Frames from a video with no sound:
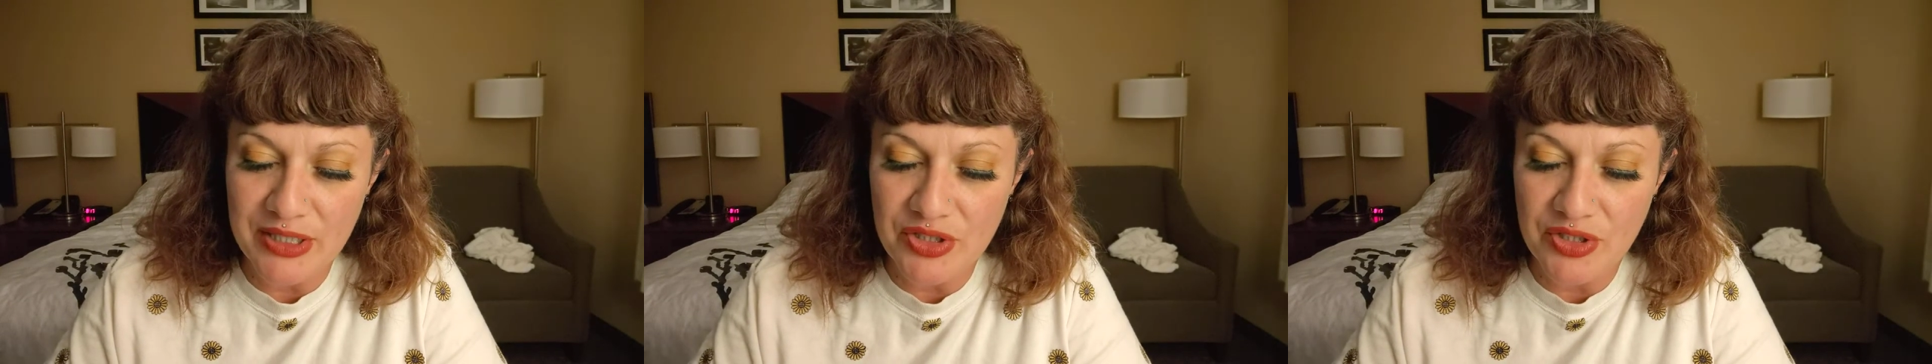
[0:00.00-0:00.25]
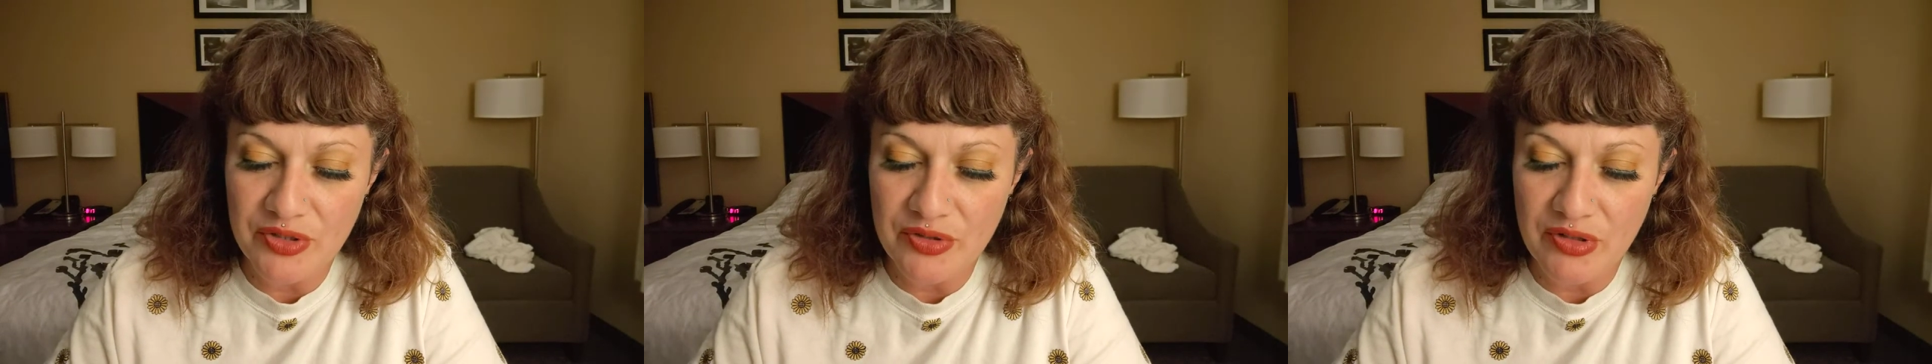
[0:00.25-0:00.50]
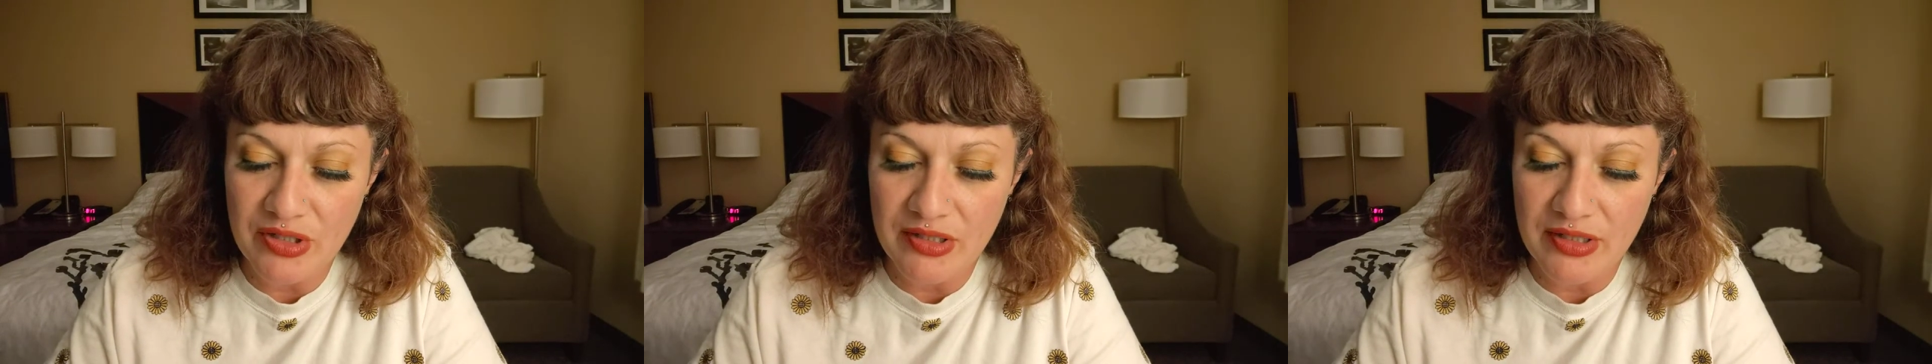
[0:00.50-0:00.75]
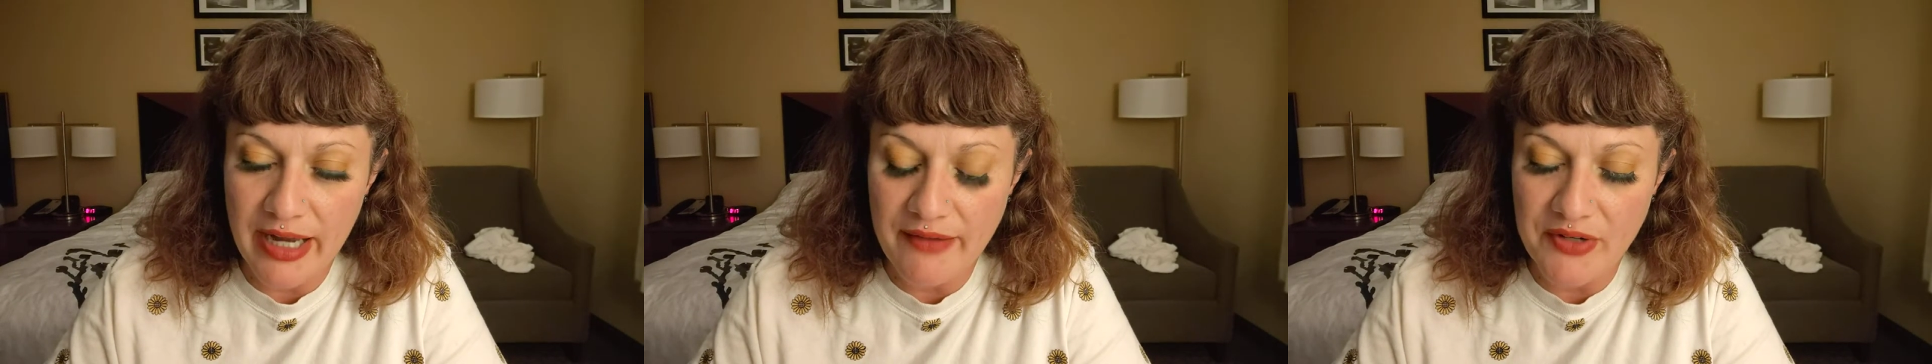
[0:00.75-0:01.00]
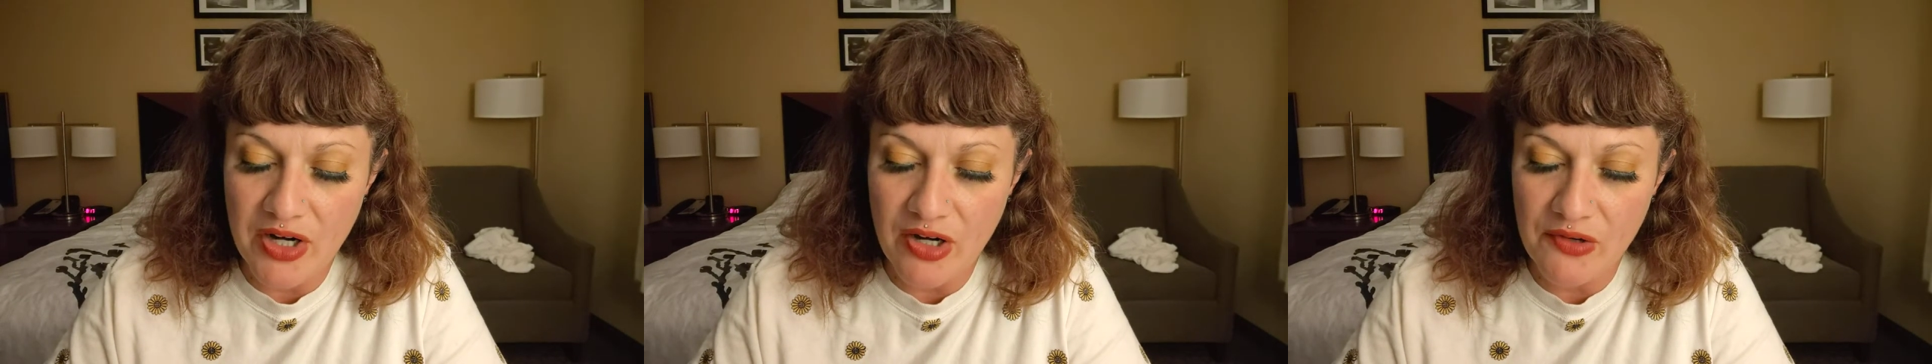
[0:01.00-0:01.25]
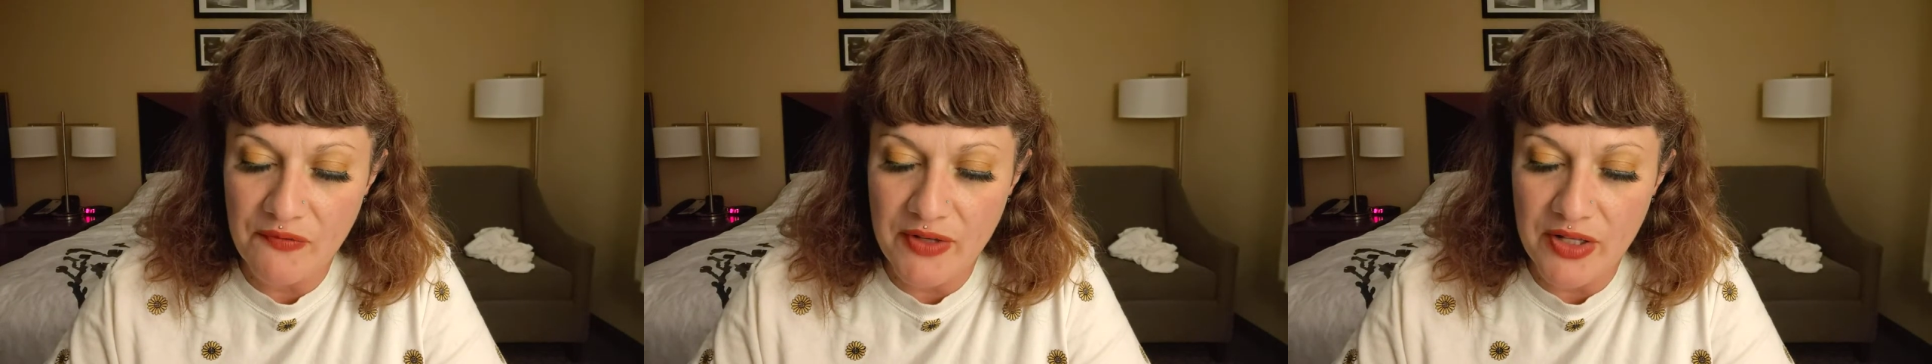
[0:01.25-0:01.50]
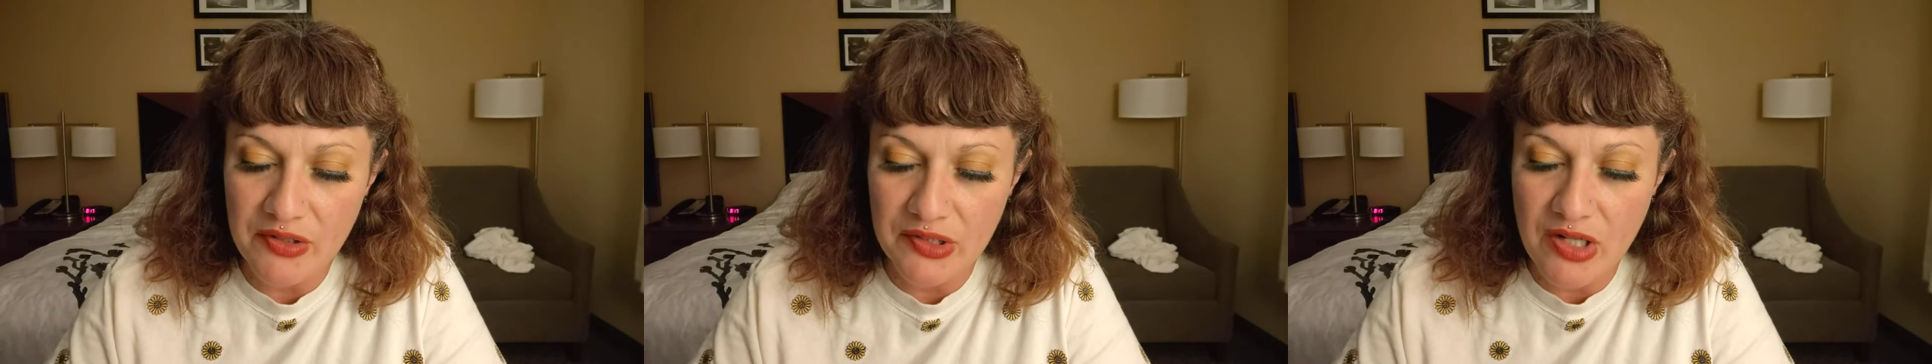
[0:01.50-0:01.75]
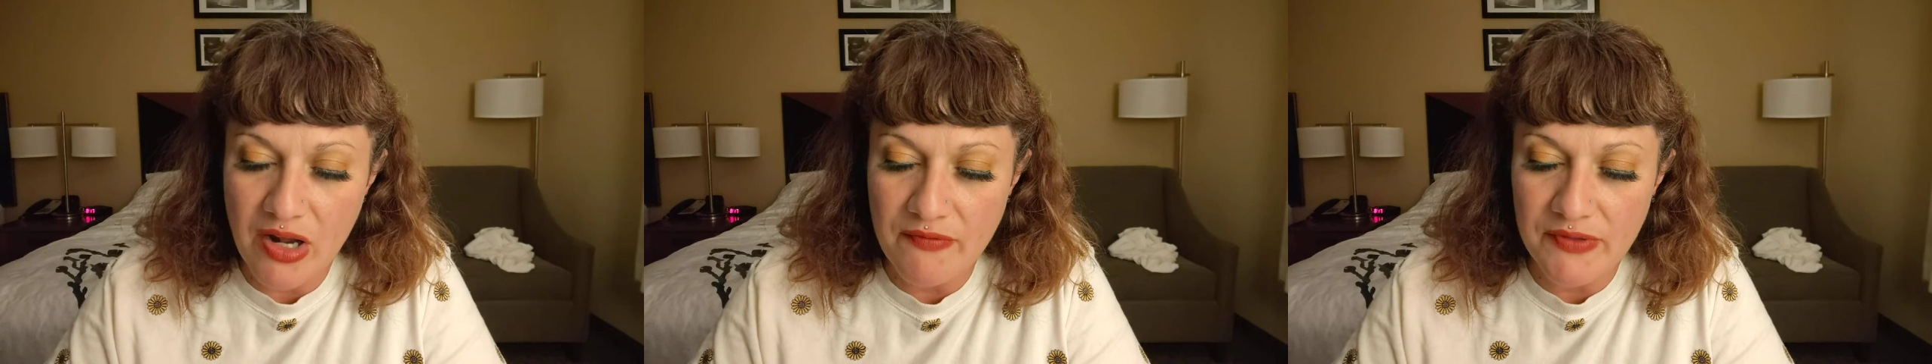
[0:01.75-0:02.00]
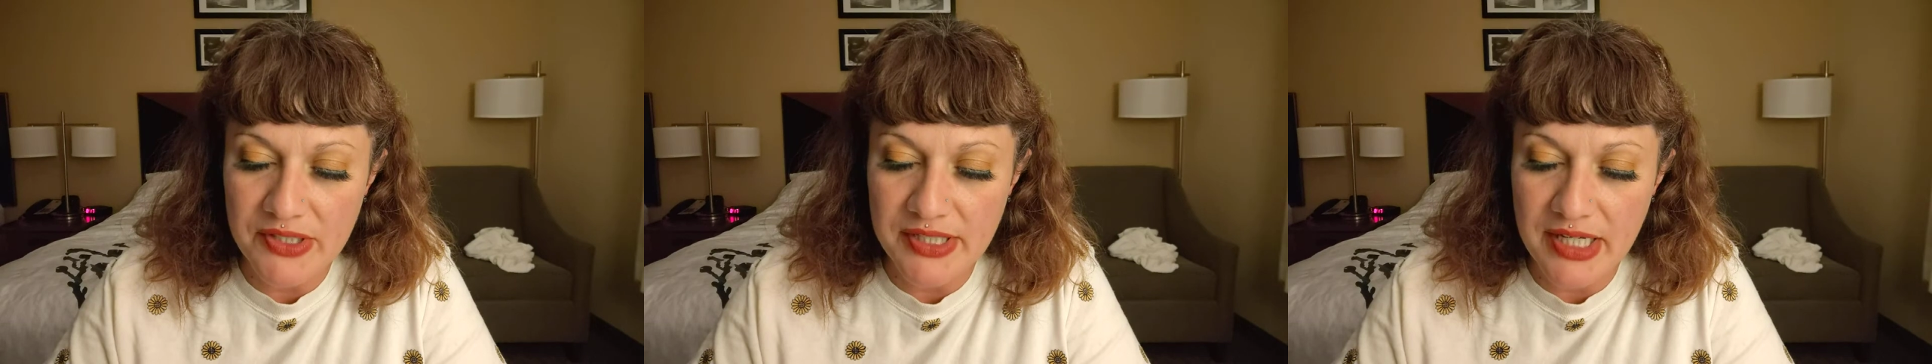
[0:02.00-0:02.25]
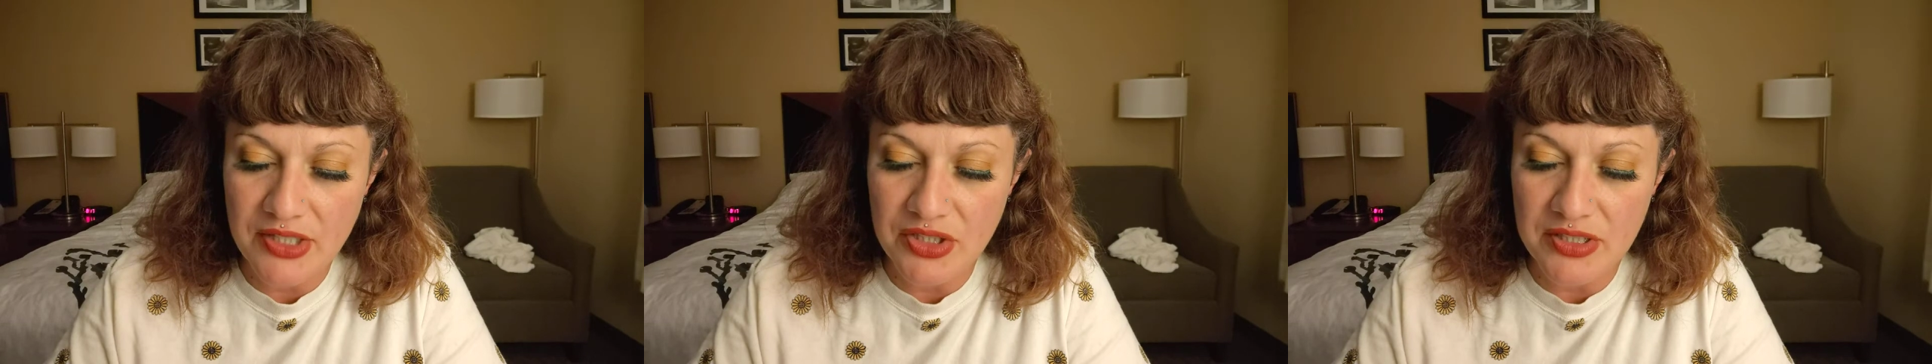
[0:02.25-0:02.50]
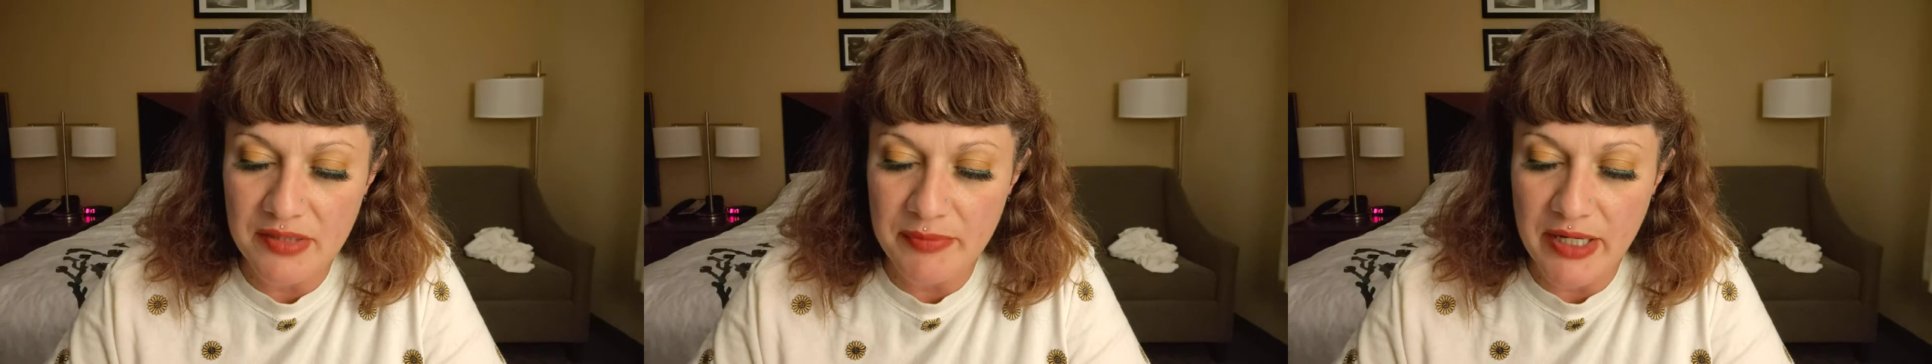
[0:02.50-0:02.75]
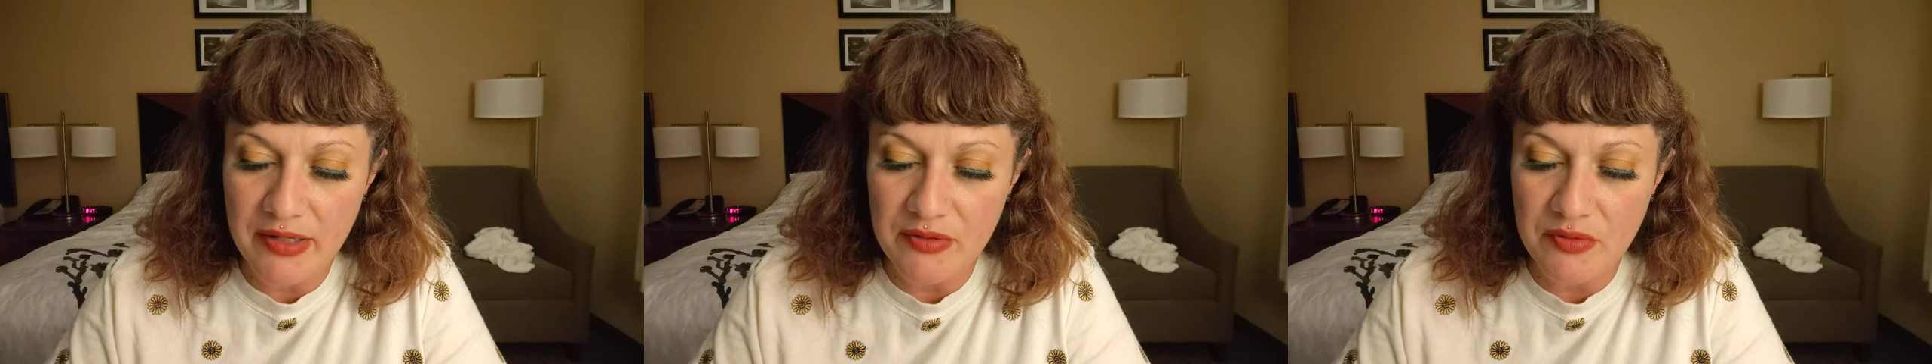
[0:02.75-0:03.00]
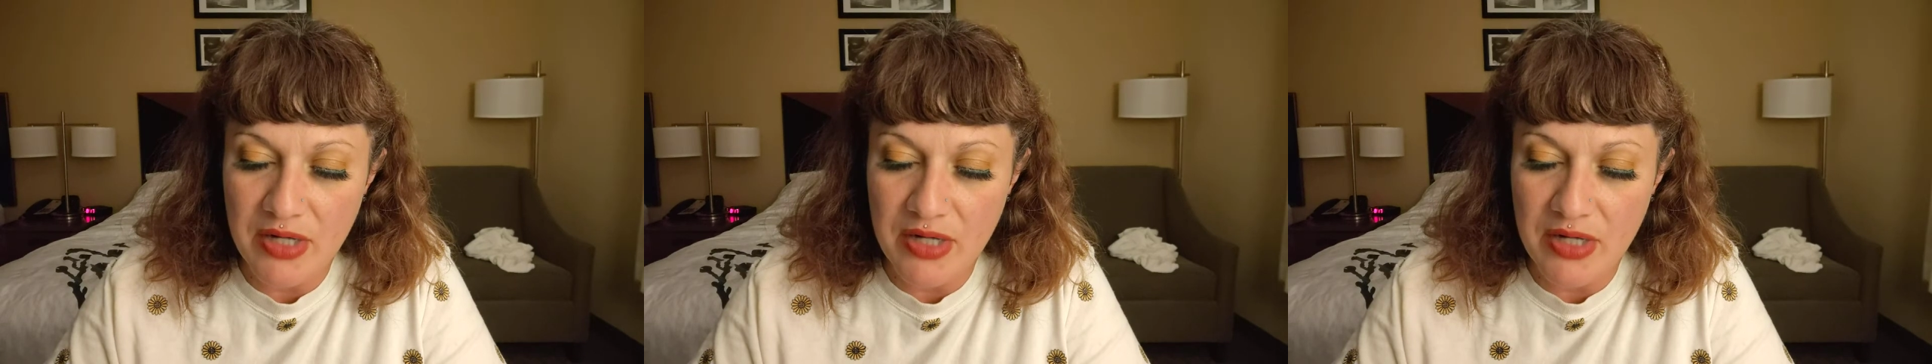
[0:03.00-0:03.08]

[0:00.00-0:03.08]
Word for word: journal, or have a heartfelt conversations about